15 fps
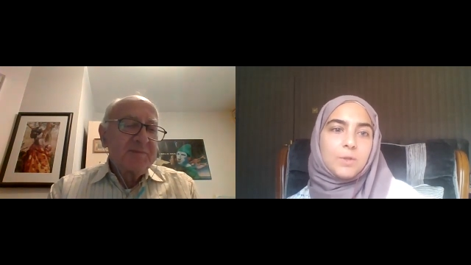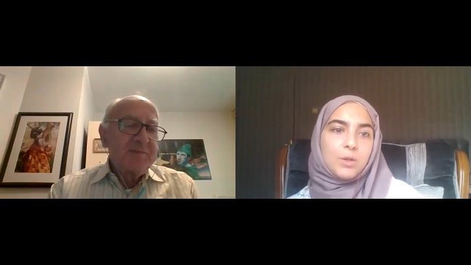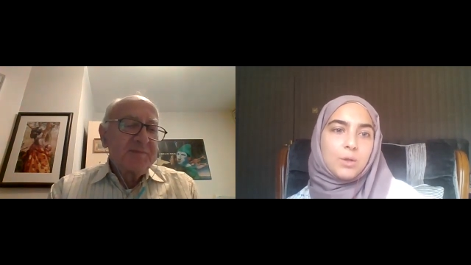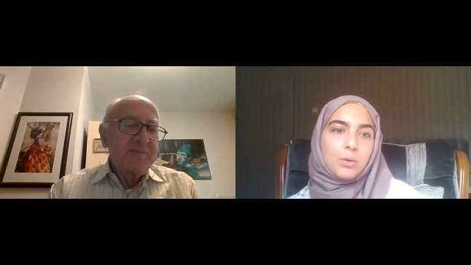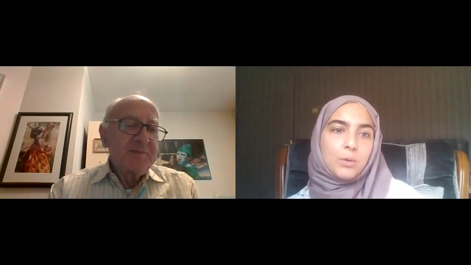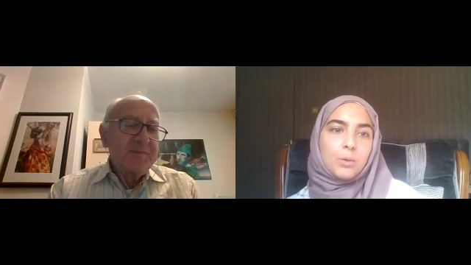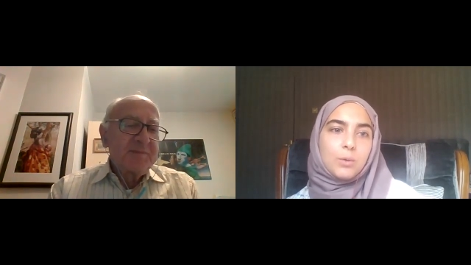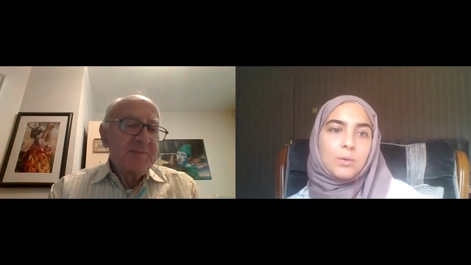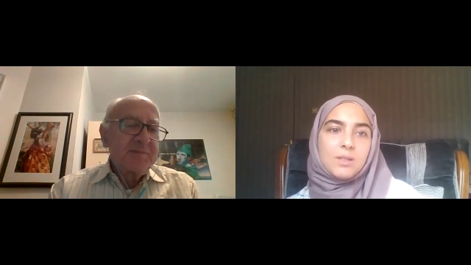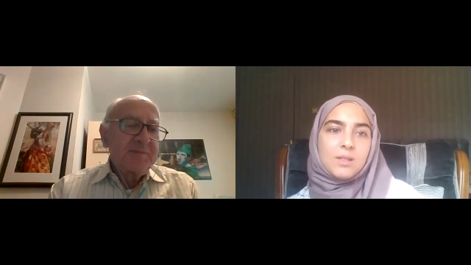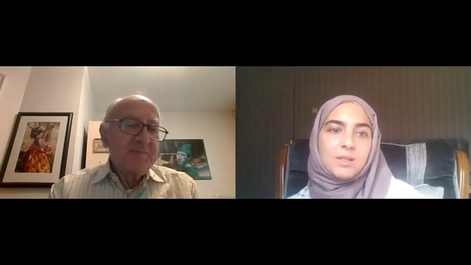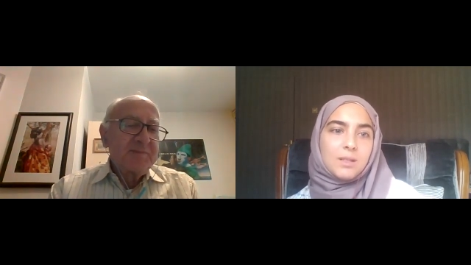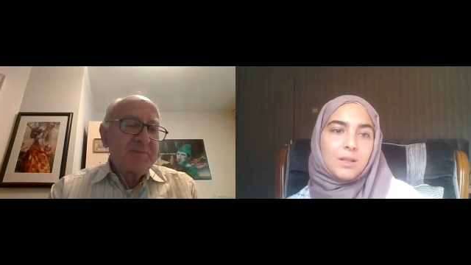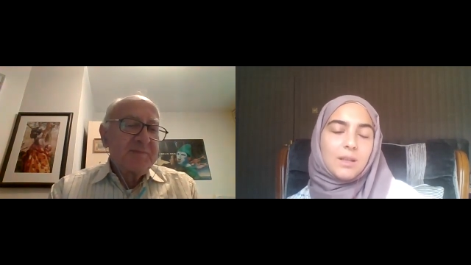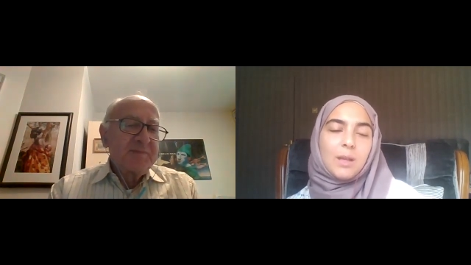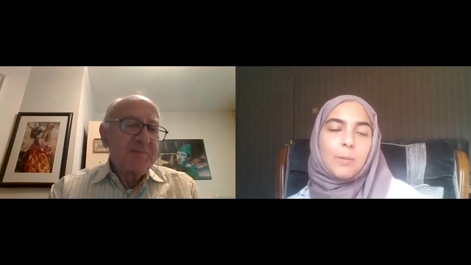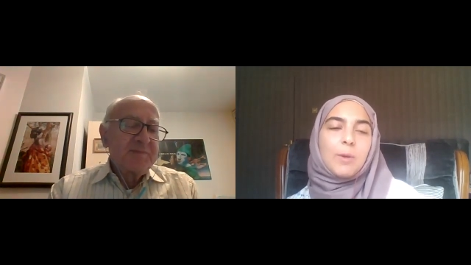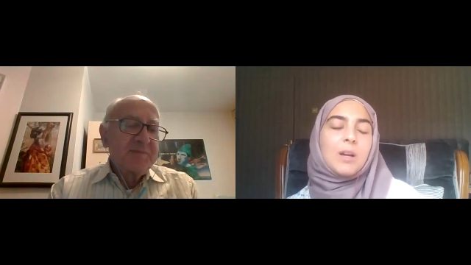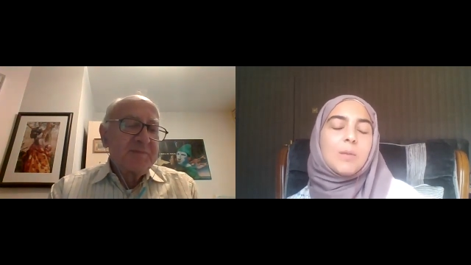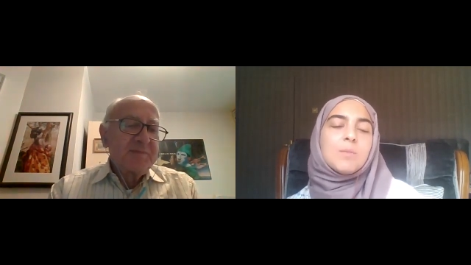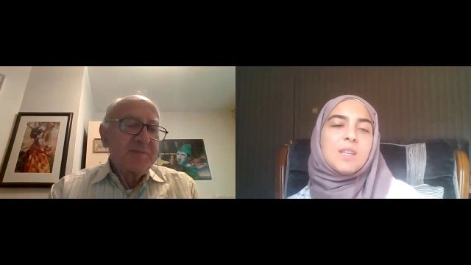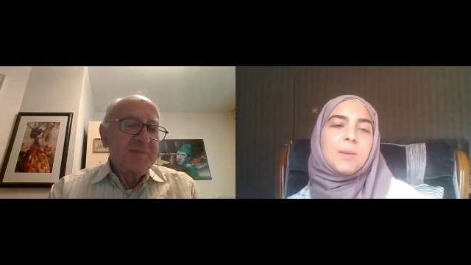Speaker 1: two they
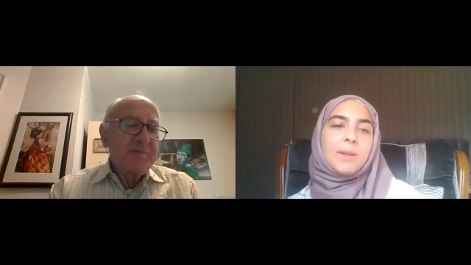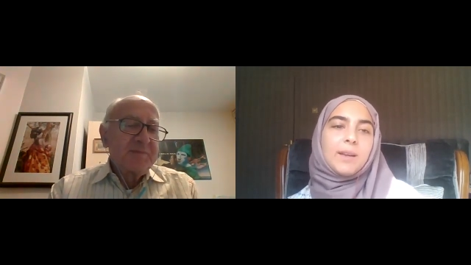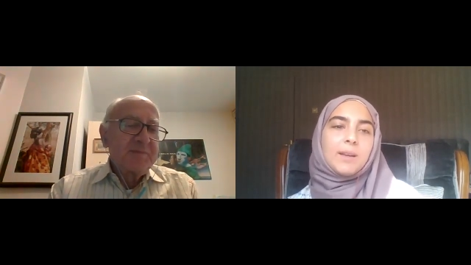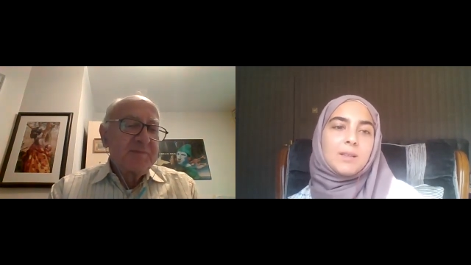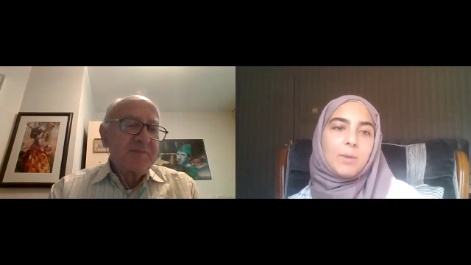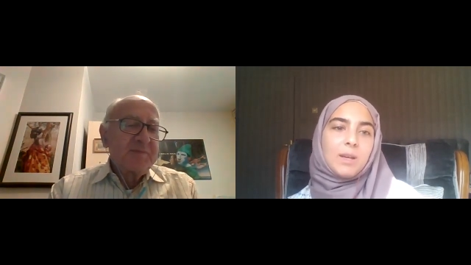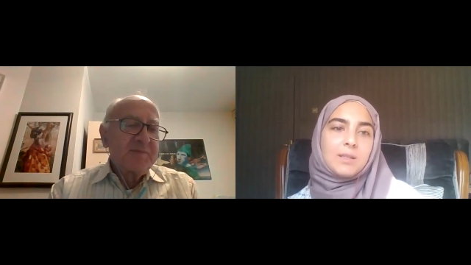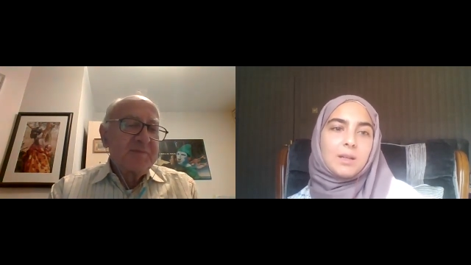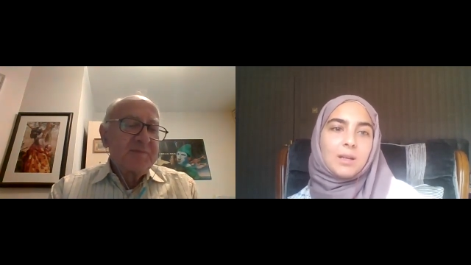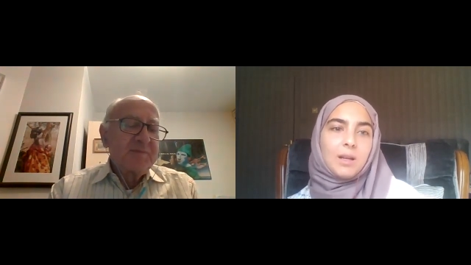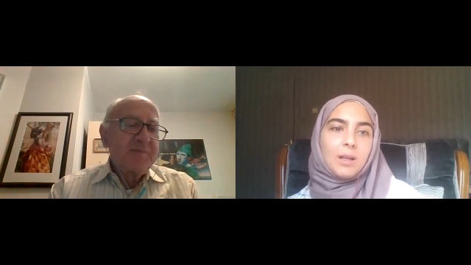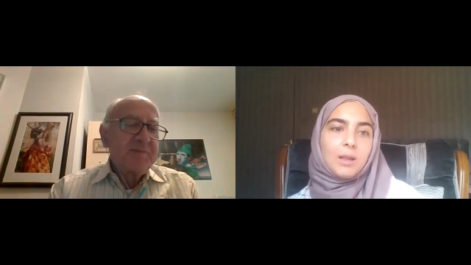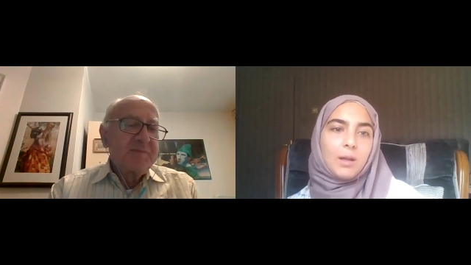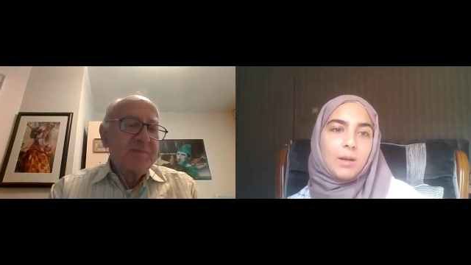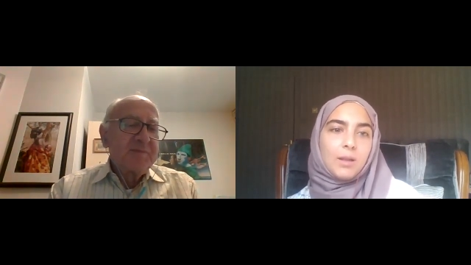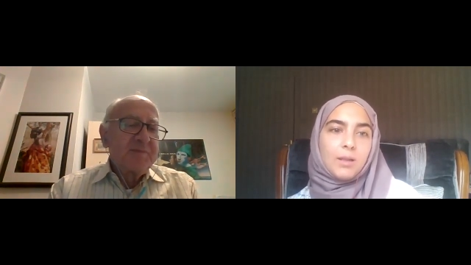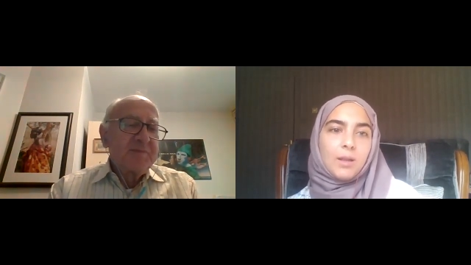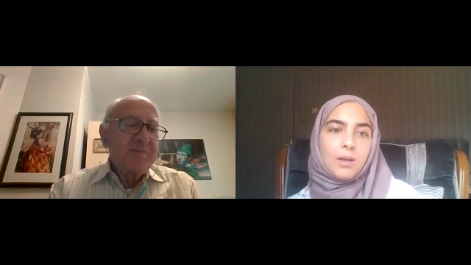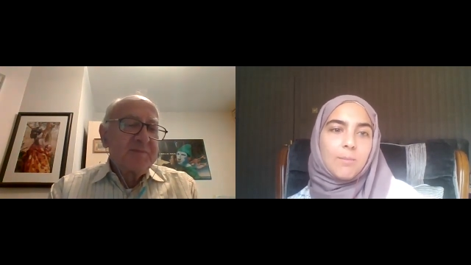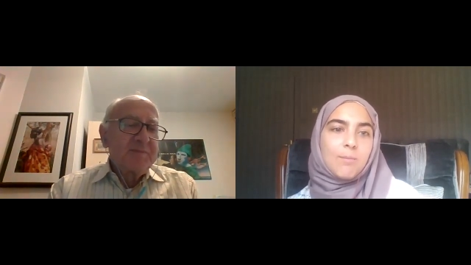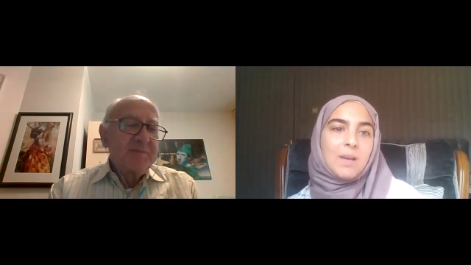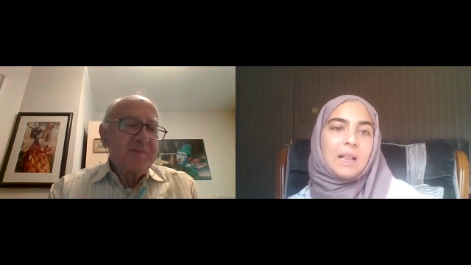become siblings basically the
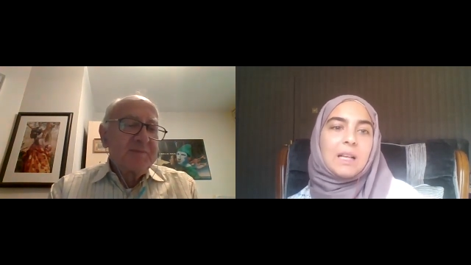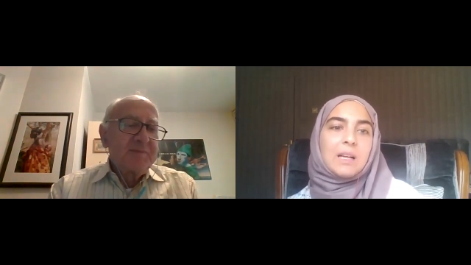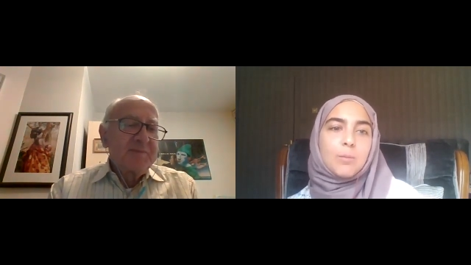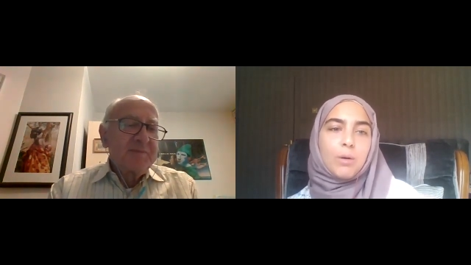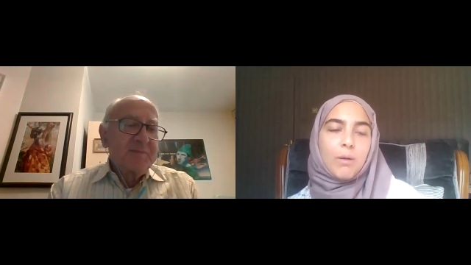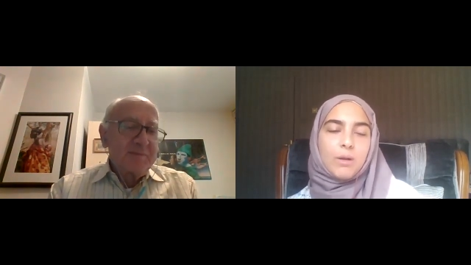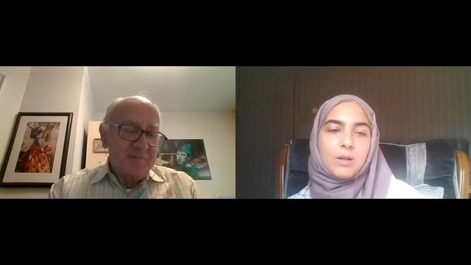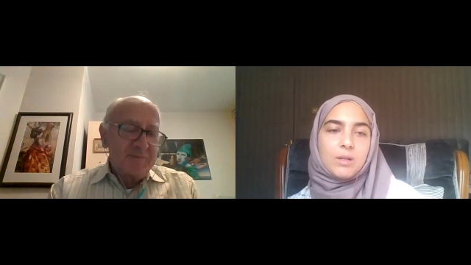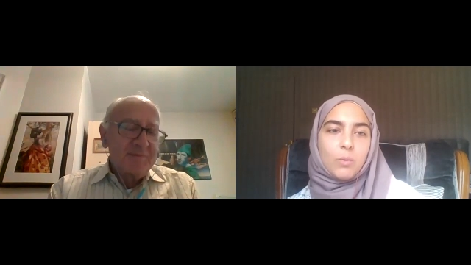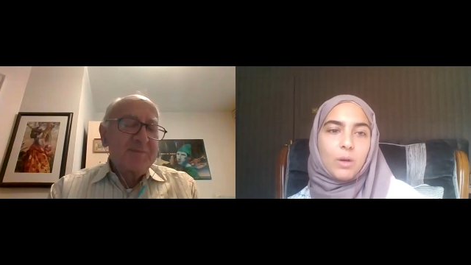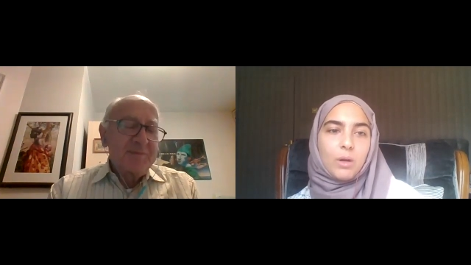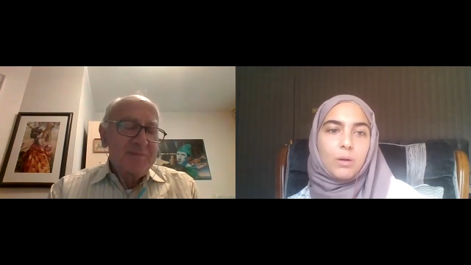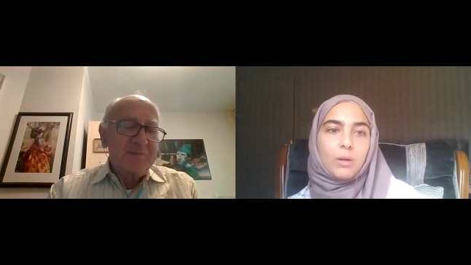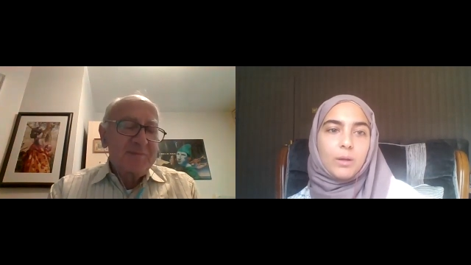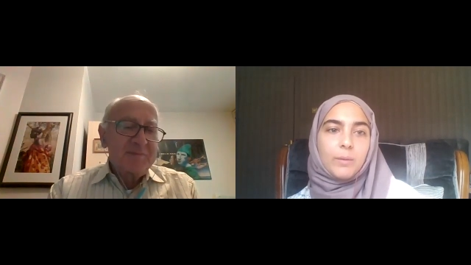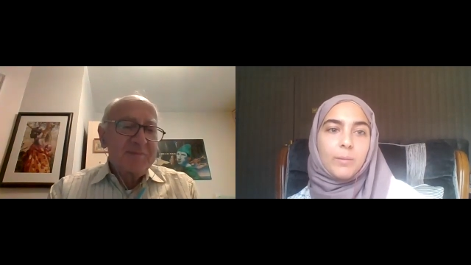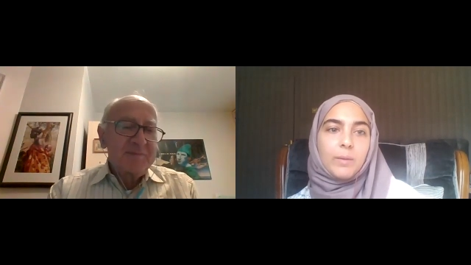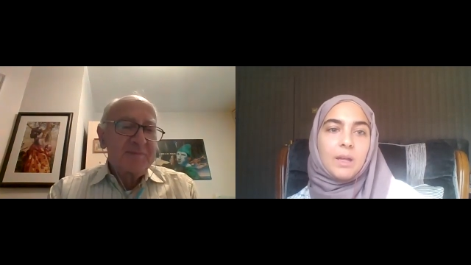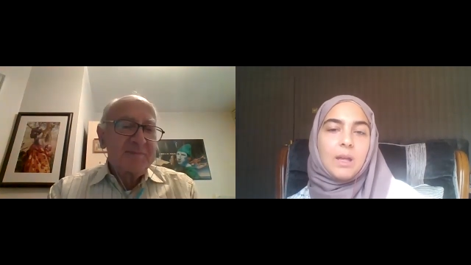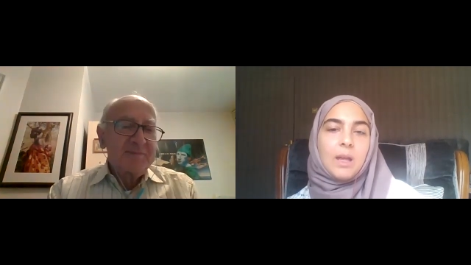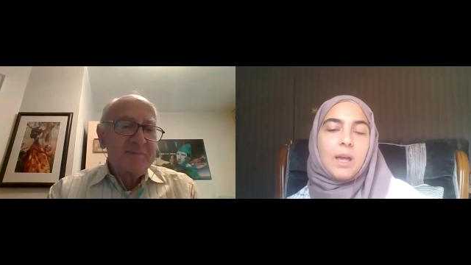the milk brothers we call them